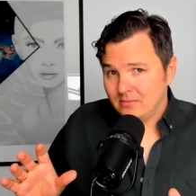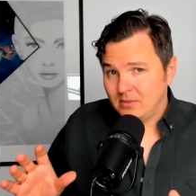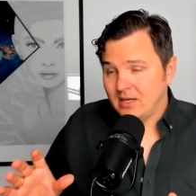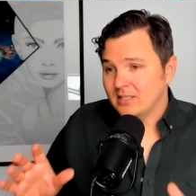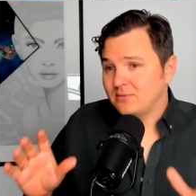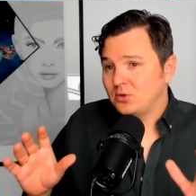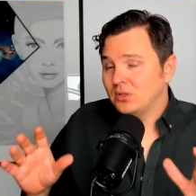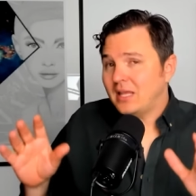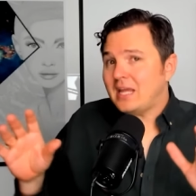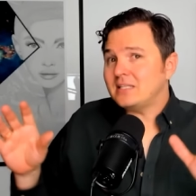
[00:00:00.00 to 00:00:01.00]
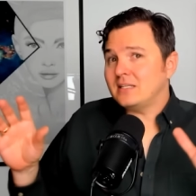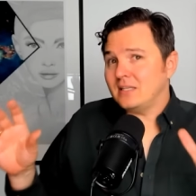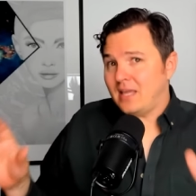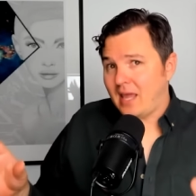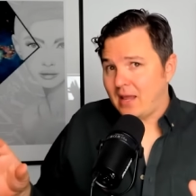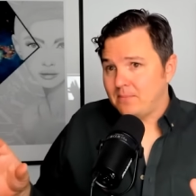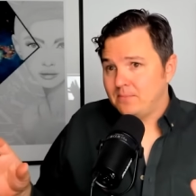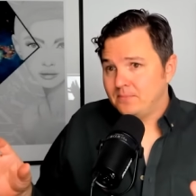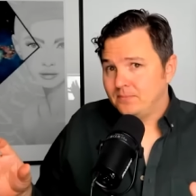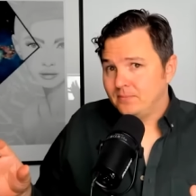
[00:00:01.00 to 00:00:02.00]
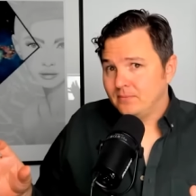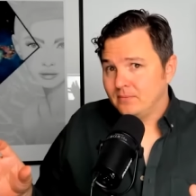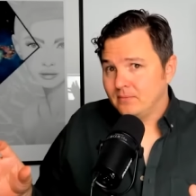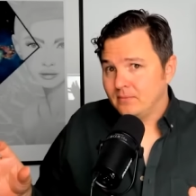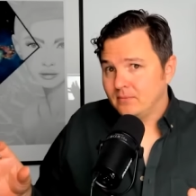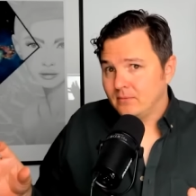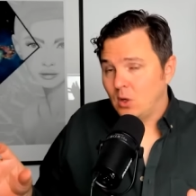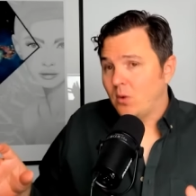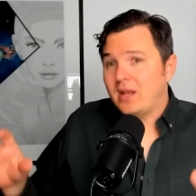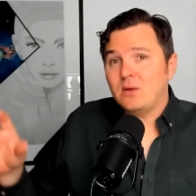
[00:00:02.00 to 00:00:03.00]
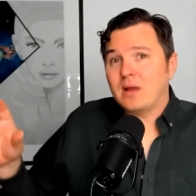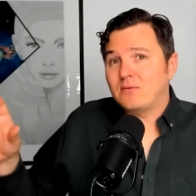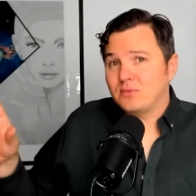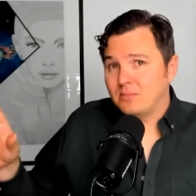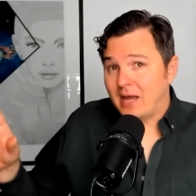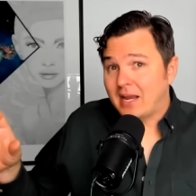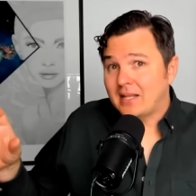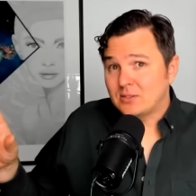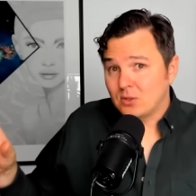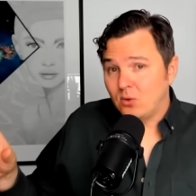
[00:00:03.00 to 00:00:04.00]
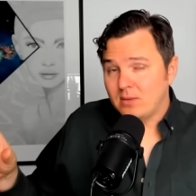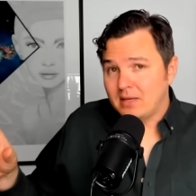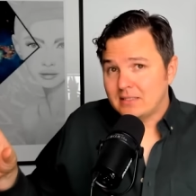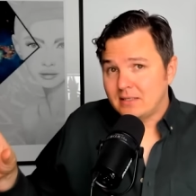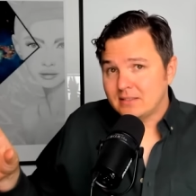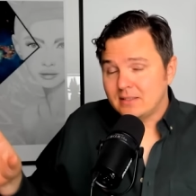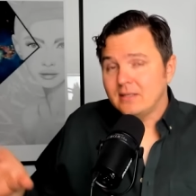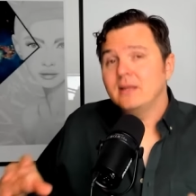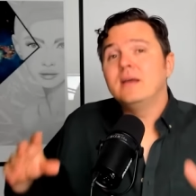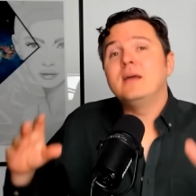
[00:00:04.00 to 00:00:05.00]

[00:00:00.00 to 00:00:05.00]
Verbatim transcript: Because if you're late to the game, you're waiting around for the Binance or the Coinbase listing,